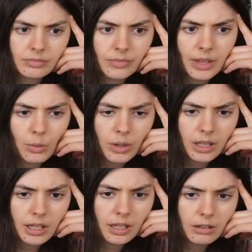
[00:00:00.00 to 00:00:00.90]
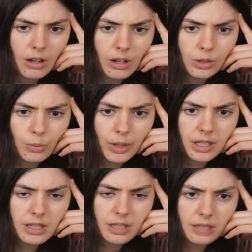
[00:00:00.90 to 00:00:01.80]
They want to kill all the
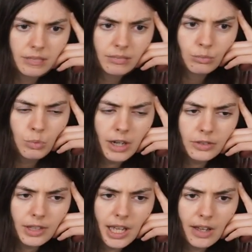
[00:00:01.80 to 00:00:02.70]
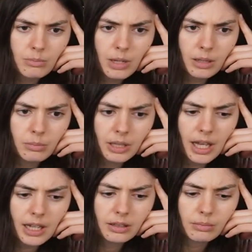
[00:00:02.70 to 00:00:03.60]
witnesses. Why don't they have Men in
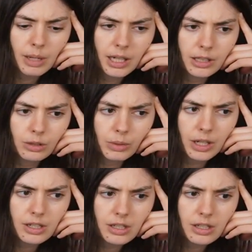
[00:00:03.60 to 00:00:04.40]
Black mind erase